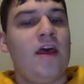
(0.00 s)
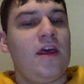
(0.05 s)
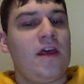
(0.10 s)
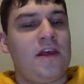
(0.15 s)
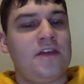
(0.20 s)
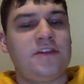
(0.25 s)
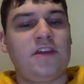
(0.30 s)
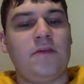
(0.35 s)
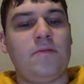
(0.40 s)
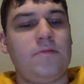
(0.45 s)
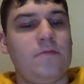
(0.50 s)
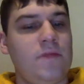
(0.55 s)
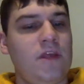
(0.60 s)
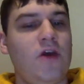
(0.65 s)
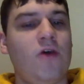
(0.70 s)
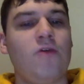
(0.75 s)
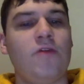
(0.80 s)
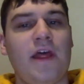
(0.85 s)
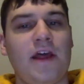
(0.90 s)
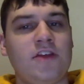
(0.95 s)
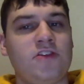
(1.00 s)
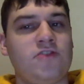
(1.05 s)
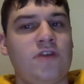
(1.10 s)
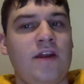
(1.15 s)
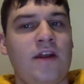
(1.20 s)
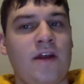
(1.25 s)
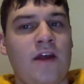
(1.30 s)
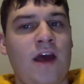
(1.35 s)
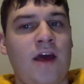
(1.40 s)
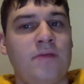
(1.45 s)
Because like
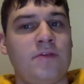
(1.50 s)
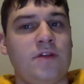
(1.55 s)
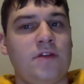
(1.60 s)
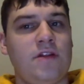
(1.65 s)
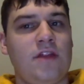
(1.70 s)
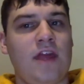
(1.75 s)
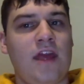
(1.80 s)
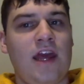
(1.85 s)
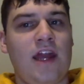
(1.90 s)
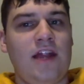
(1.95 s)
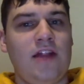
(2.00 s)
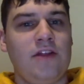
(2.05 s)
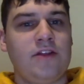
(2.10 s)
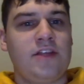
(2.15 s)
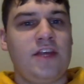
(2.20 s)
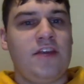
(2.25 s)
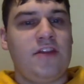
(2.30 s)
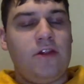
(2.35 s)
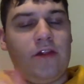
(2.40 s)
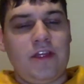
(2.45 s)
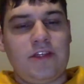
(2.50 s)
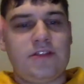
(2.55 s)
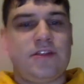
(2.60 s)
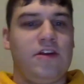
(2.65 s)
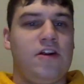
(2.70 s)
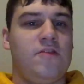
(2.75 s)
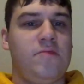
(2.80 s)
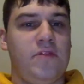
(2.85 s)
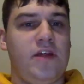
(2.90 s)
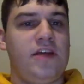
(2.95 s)
Straight Outta Compton, they kind of looked down the list.
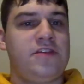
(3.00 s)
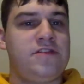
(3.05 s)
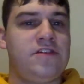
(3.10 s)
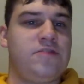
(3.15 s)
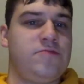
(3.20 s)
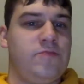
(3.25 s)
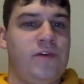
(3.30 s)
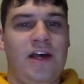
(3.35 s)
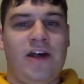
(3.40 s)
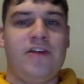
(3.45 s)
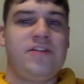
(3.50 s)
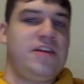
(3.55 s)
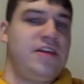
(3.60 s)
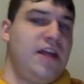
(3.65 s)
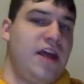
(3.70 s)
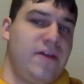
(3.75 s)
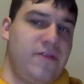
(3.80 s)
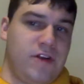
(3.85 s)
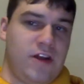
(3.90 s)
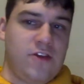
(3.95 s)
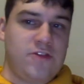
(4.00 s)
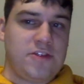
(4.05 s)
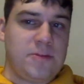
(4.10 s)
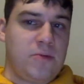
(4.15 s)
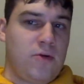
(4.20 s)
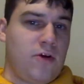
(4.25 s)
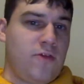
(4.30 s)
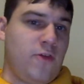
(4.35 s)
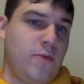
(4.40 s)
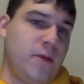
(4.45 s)
There were places, it didn't have enough
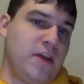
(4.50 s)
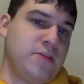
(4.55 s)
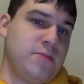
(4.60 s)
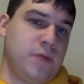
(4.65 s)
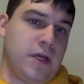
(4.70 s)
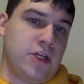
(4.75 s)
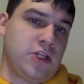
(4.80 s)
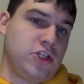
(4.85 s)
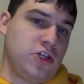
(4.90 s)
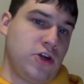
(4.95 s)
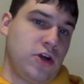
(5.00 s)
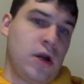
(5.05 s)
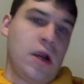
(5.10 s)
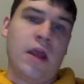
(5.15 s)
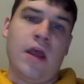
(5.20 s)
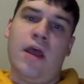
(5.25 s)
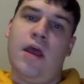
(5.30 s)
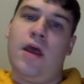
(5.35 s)
support for Best Picture,